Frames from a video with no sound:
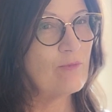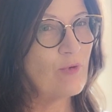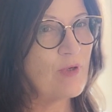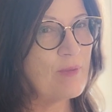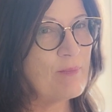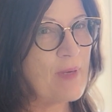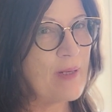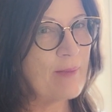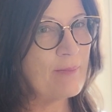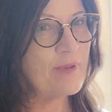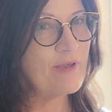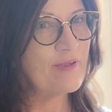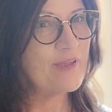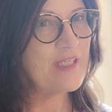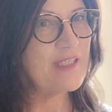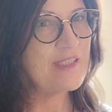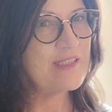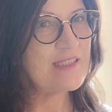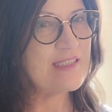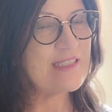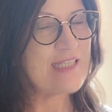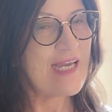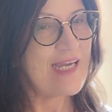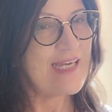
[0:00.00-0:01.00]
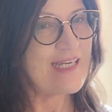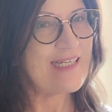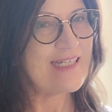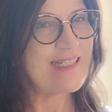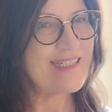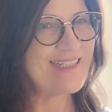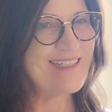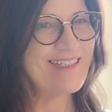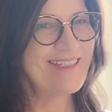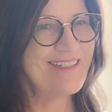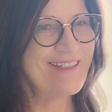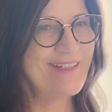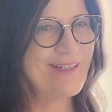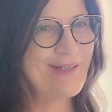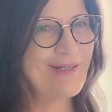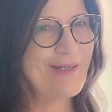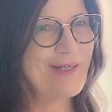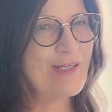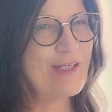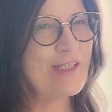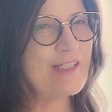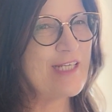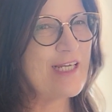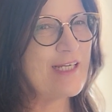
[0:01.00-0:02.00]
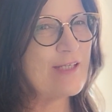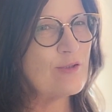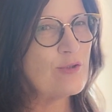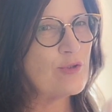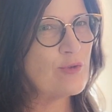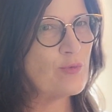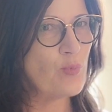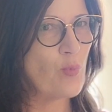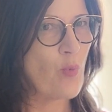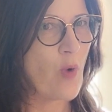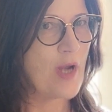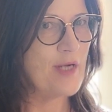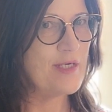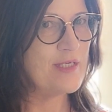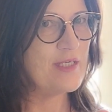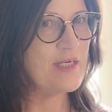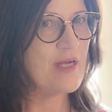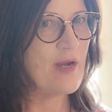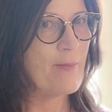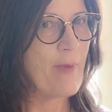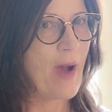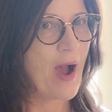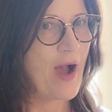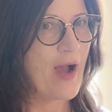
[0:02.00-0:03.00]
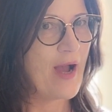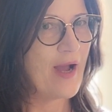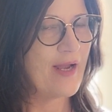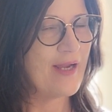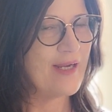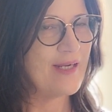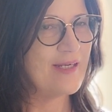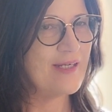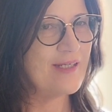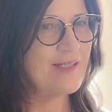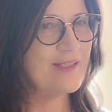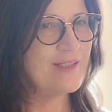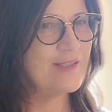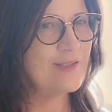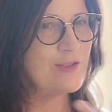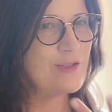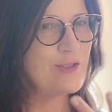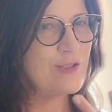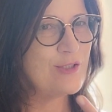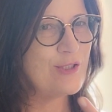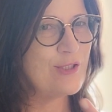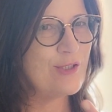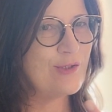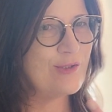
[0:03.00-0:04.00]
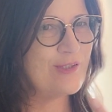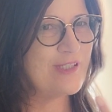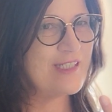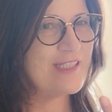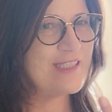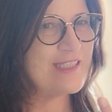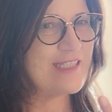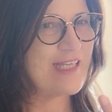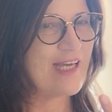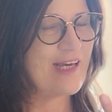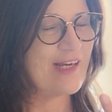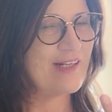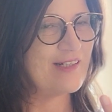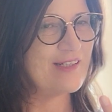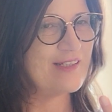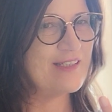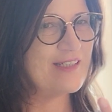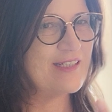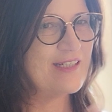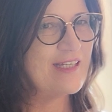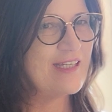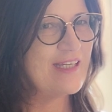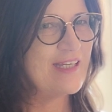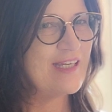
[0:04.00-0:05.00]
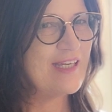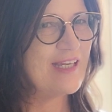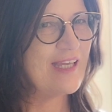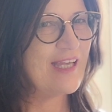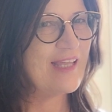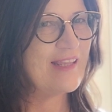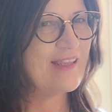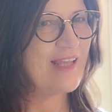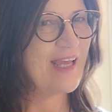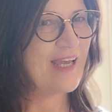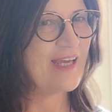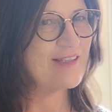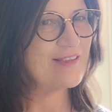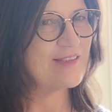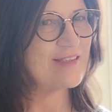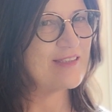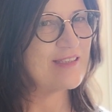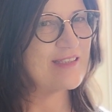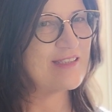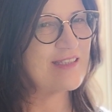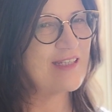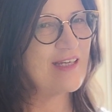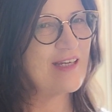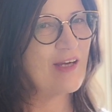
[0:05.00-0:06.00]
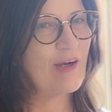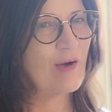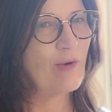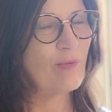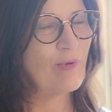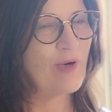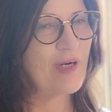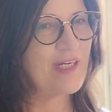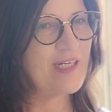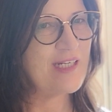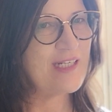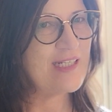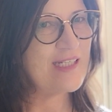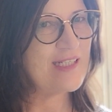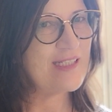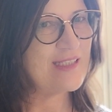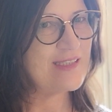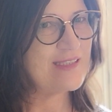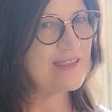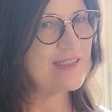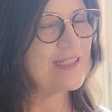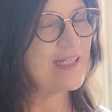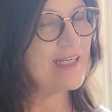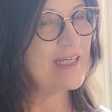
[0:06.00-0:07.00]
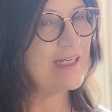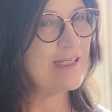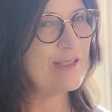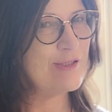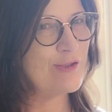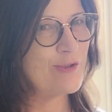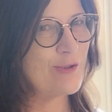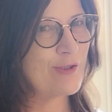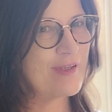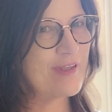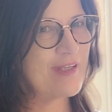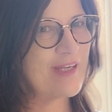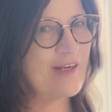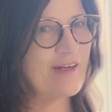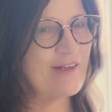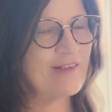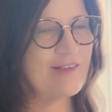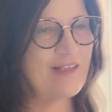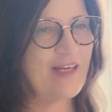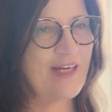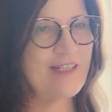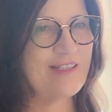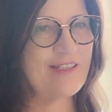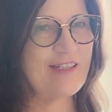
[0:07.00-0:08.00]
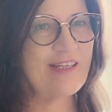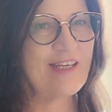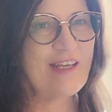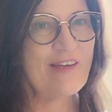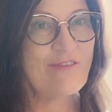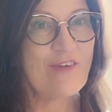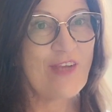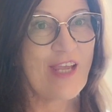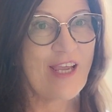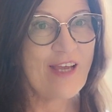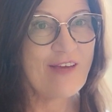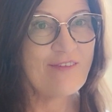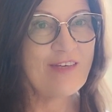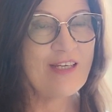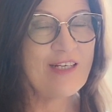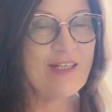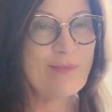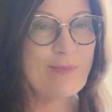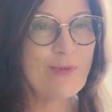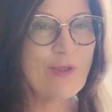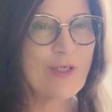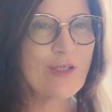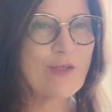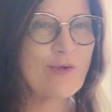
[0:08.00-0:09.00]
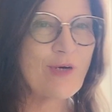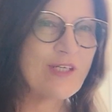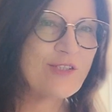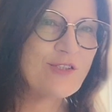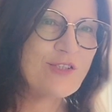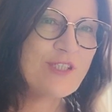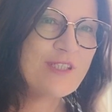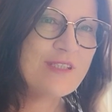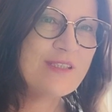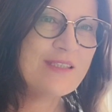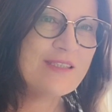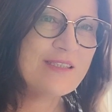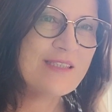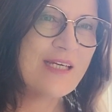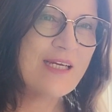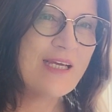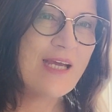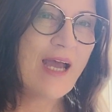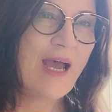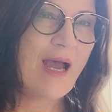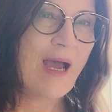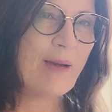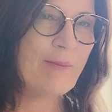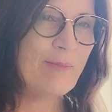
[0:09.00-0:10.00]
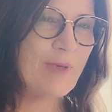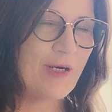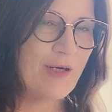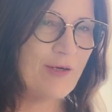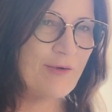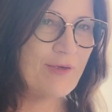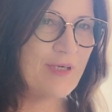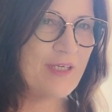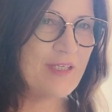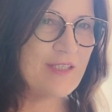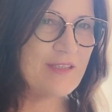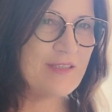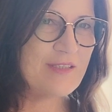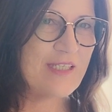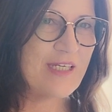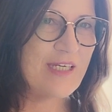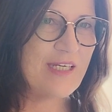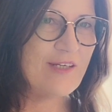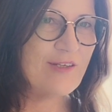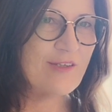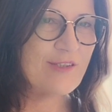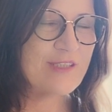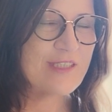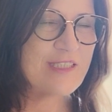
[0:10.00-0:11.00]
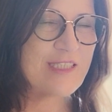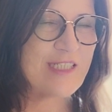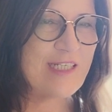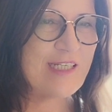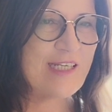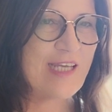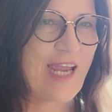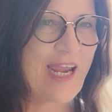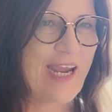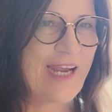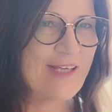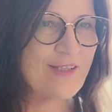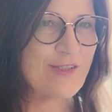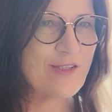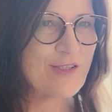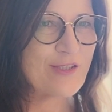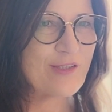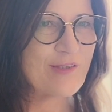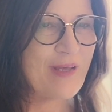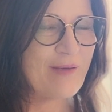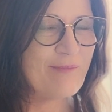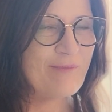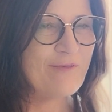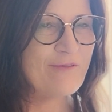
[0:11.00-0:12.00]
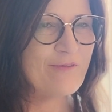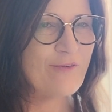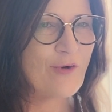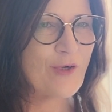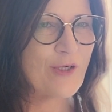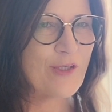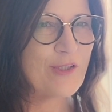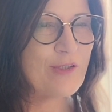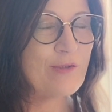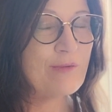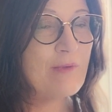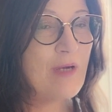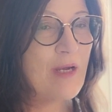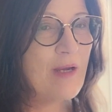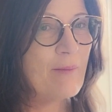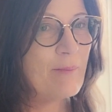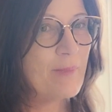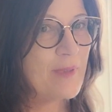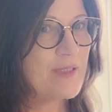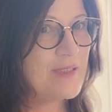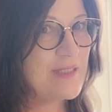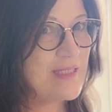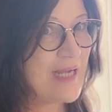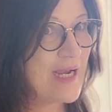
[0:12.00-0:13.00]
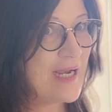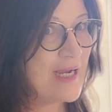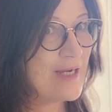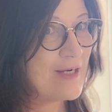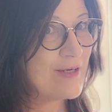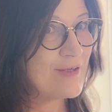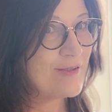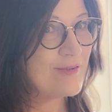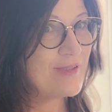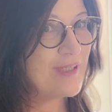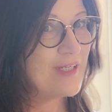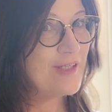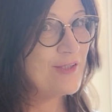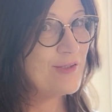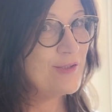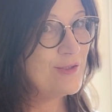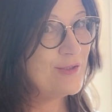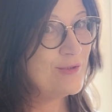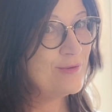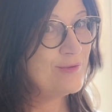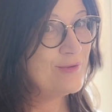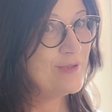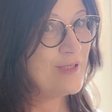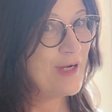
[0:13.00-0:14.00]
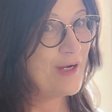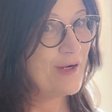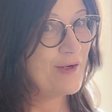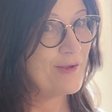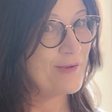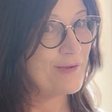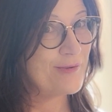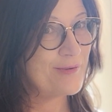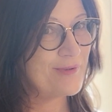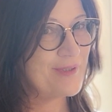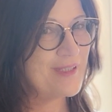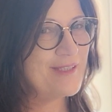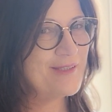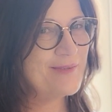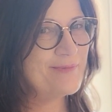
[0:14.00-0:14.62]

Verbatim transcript: Remember this saying, takes one to buy, two to sell. And that's what it is in North Carolina. If you have any more questions, I'm always here to answer them for you. But now you know.